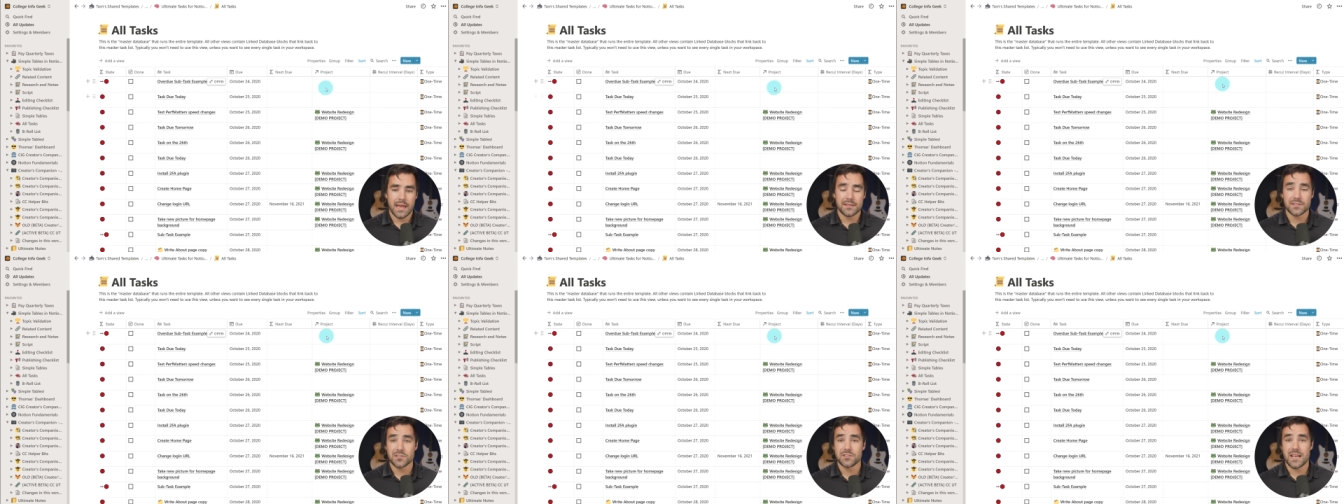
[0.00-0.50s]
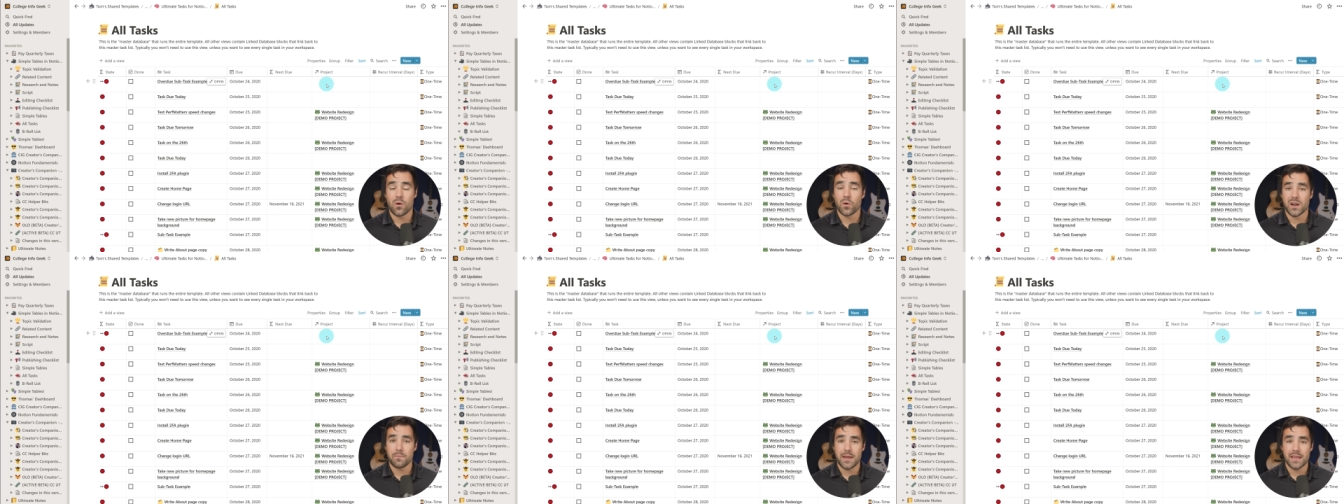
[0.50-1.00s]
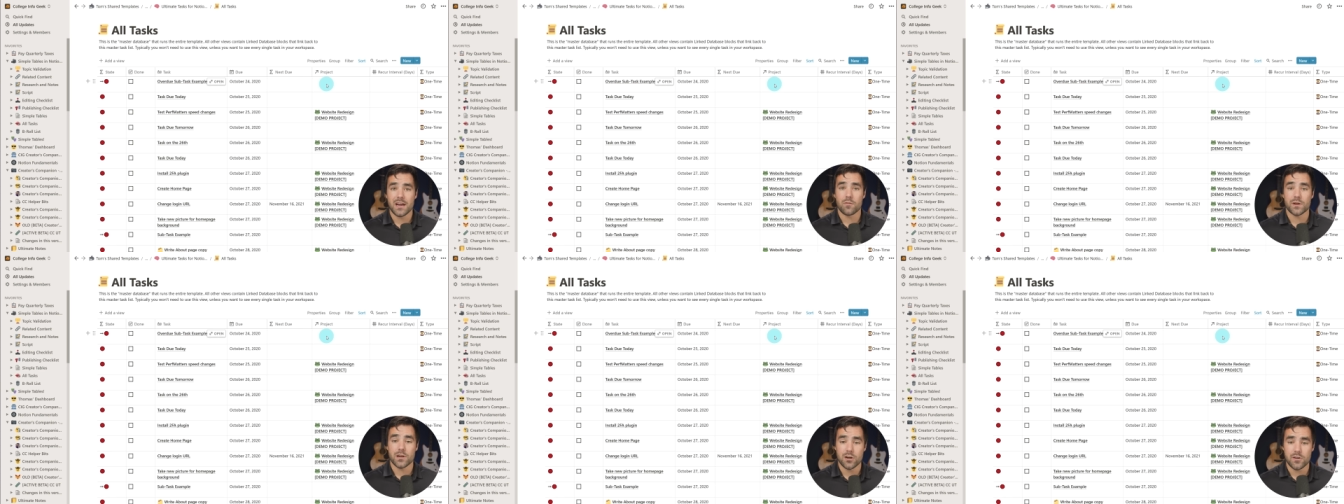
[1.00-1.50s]
And let's just say I want to make
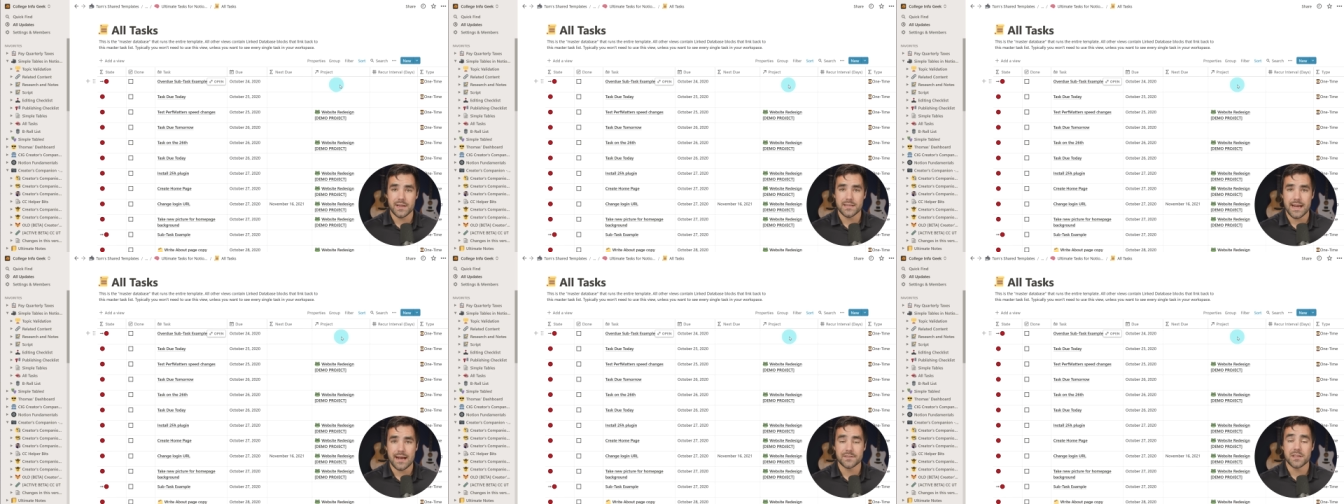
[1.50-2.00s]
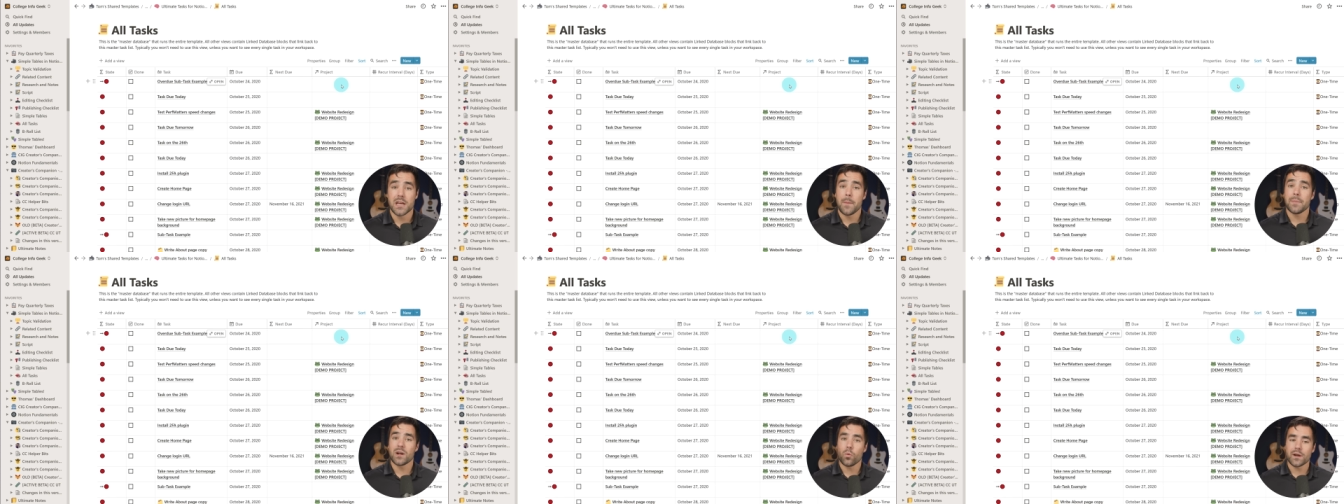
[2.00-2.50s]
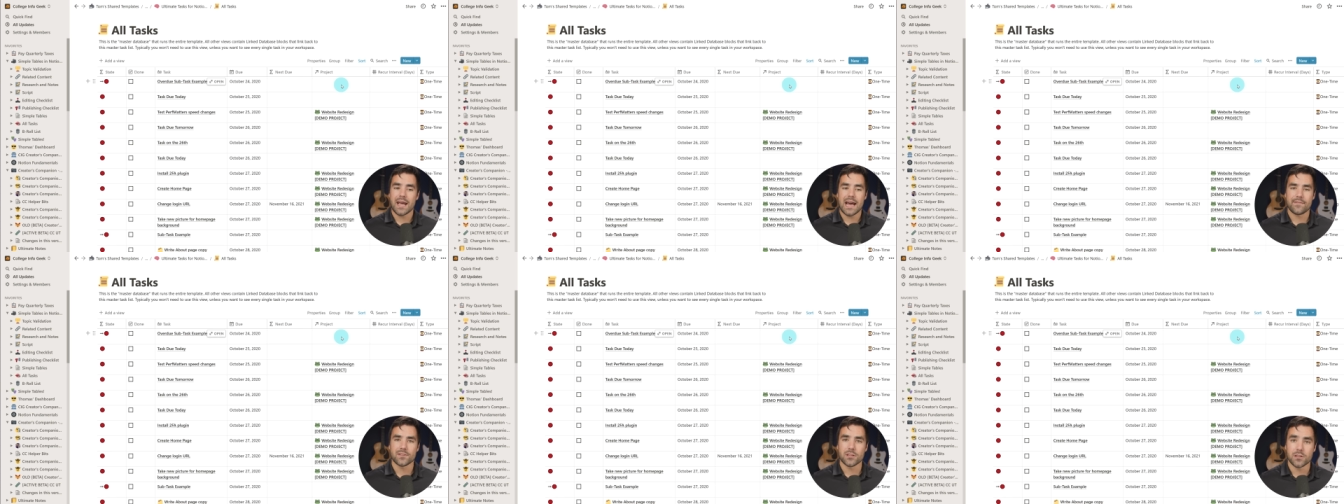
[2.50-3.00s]
a recurring task, but I want to
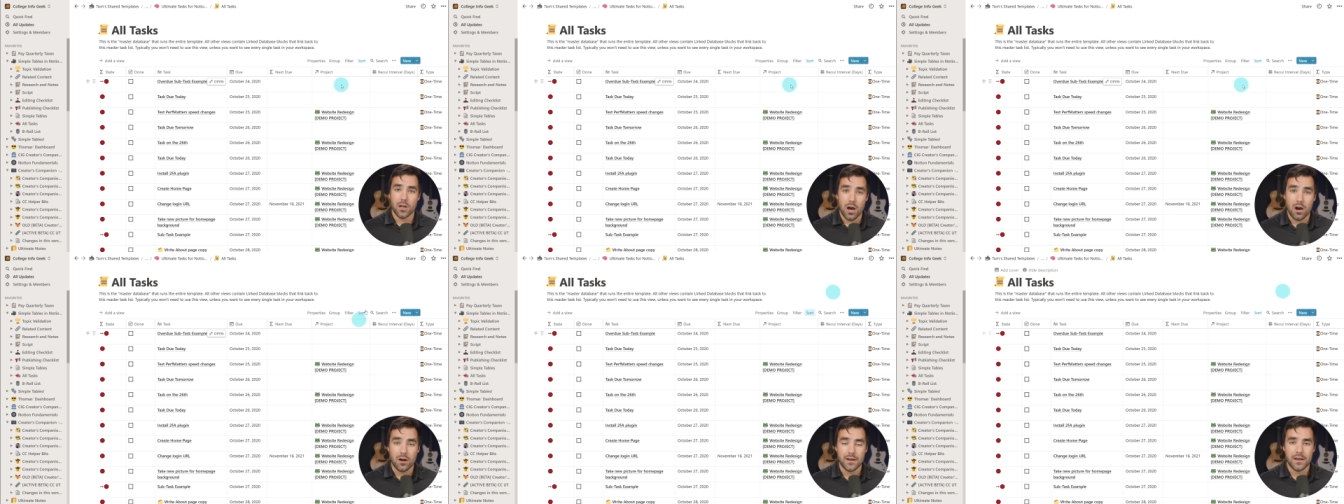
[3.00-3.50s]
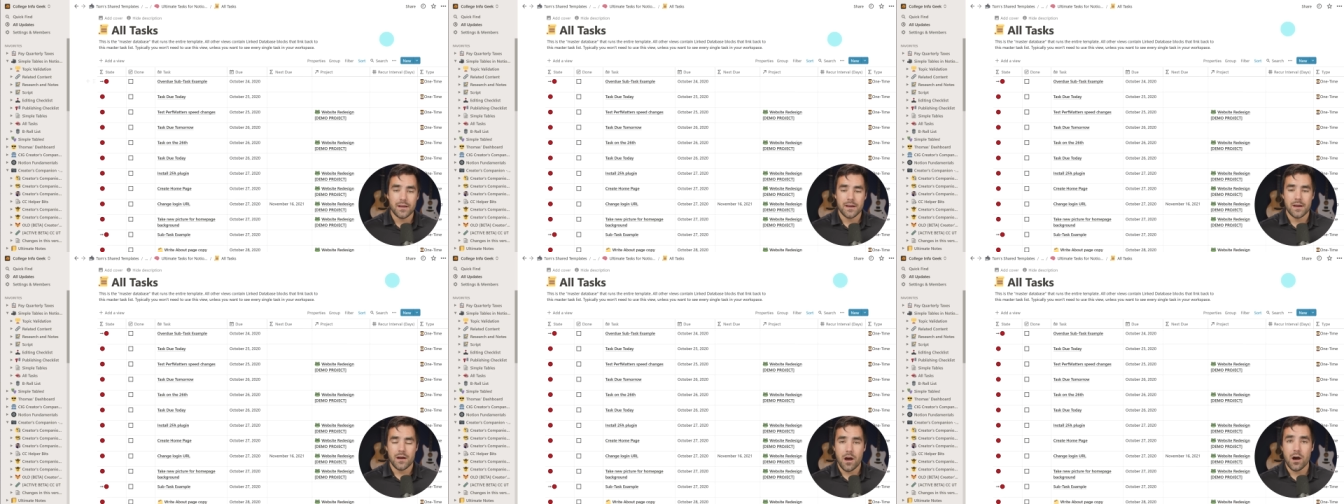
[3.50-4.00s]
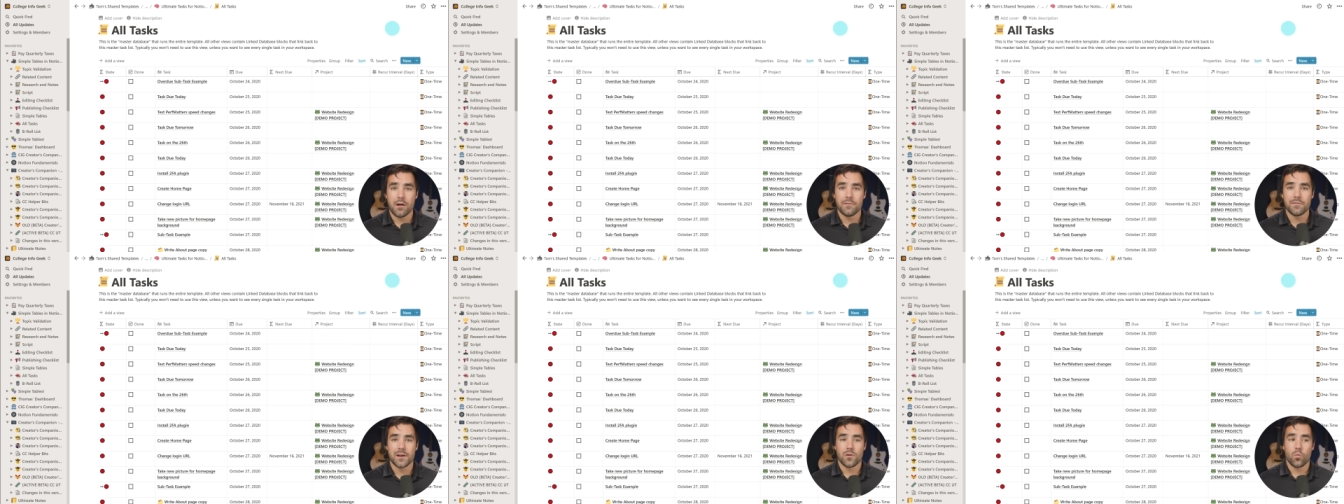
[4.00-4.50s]
have a log
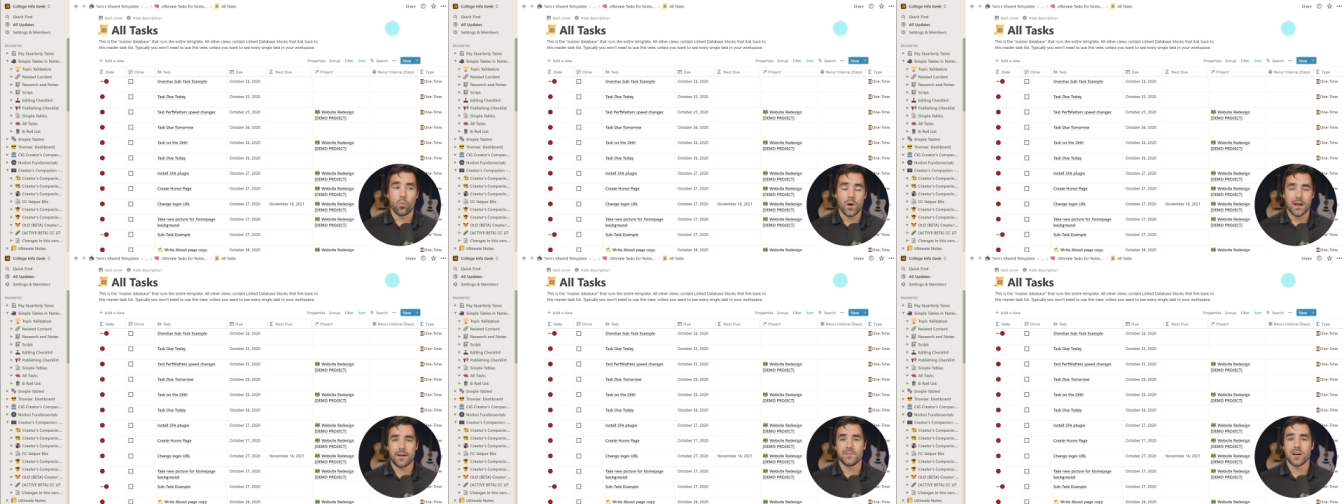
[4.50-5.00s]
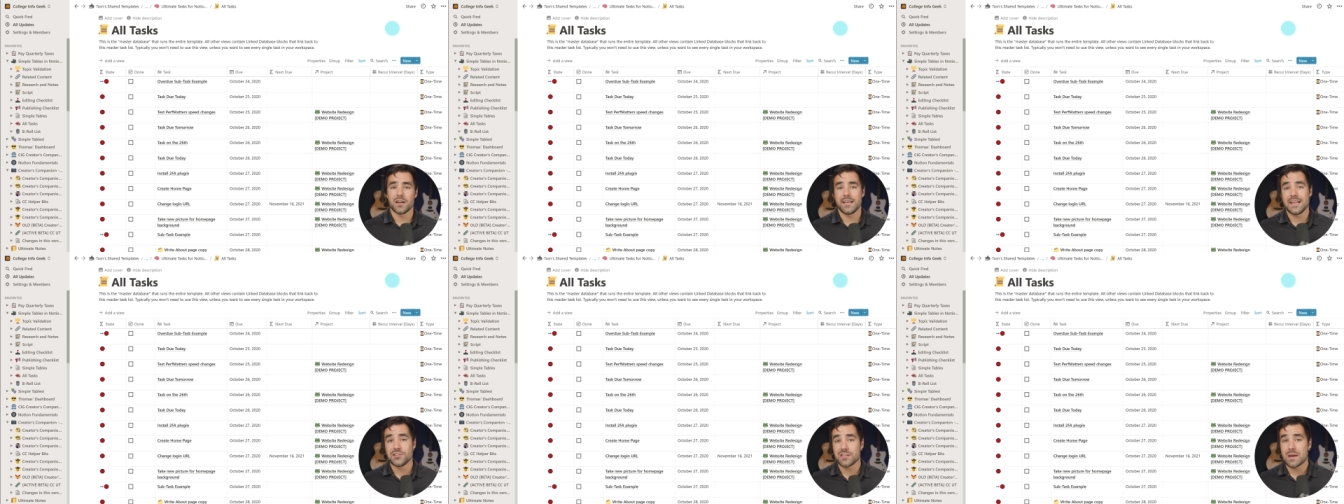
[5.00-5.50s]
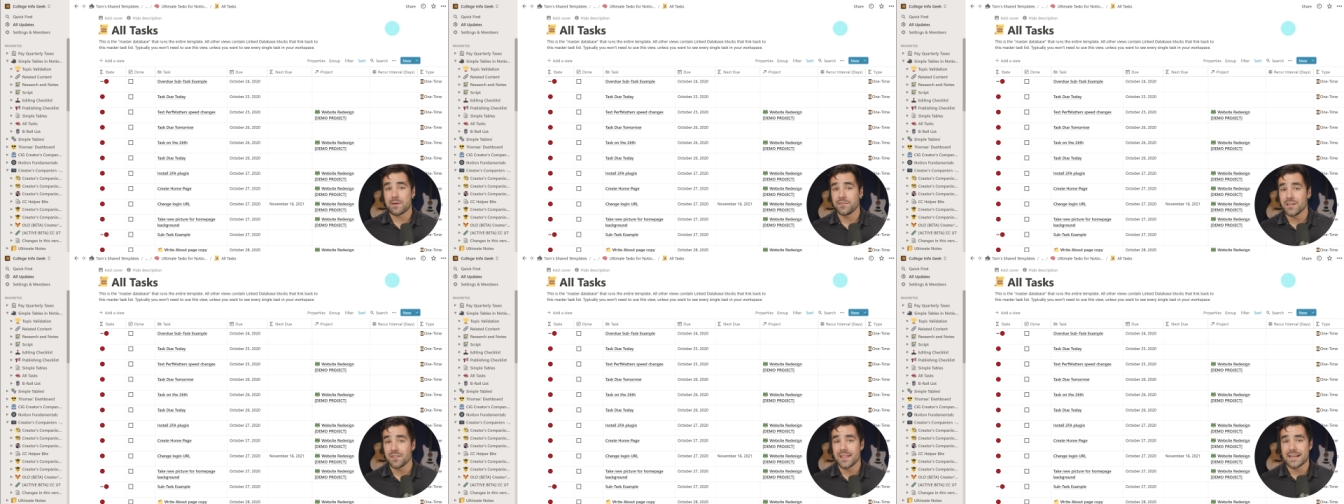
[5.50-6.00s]
of what I've done each time
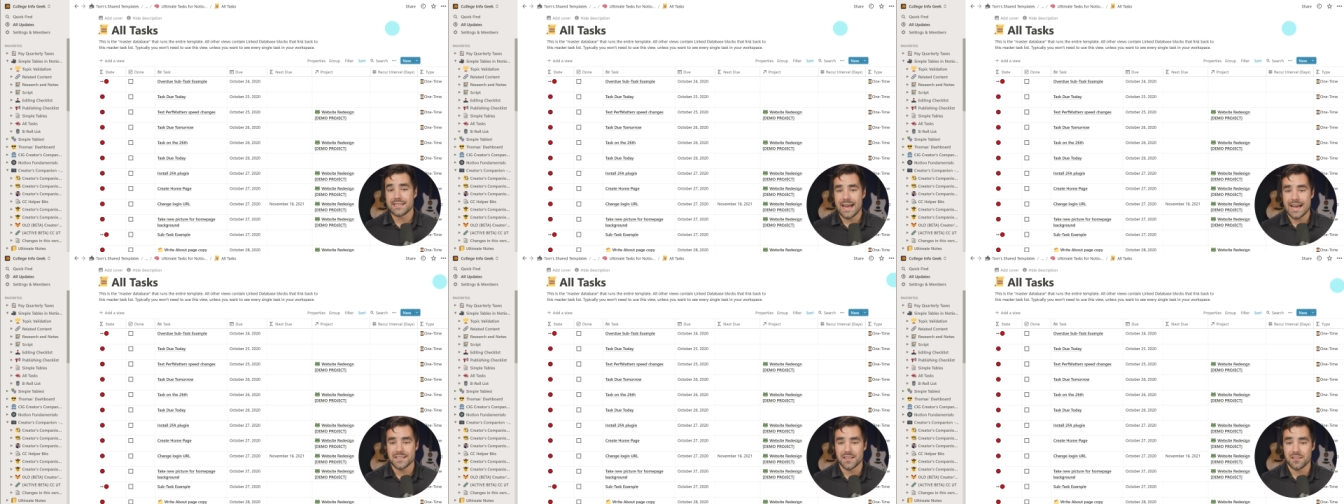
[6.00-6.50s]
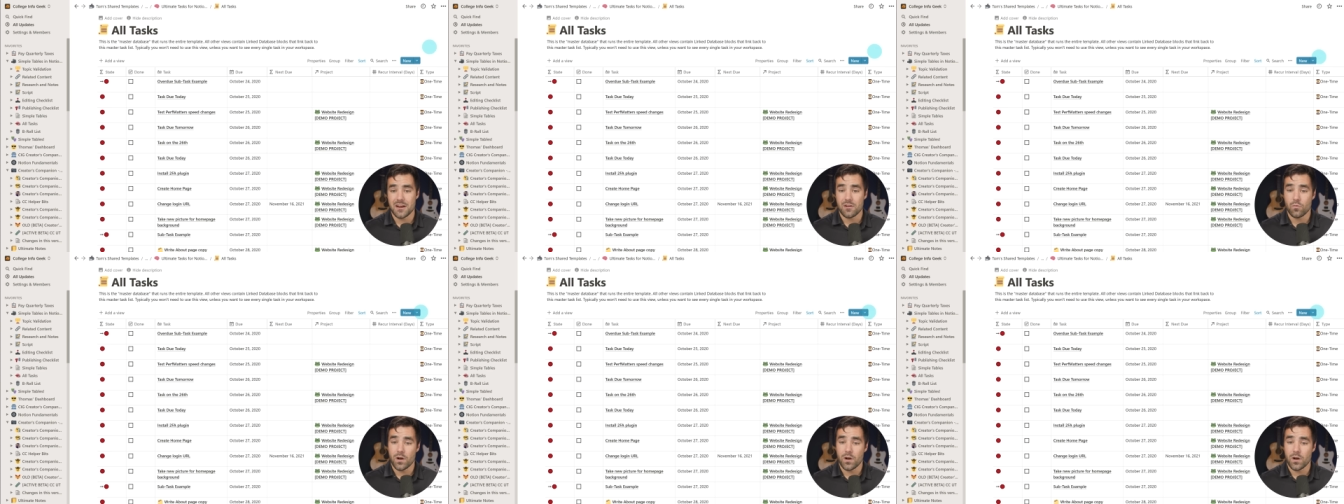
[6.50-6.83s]
I've done that task in there.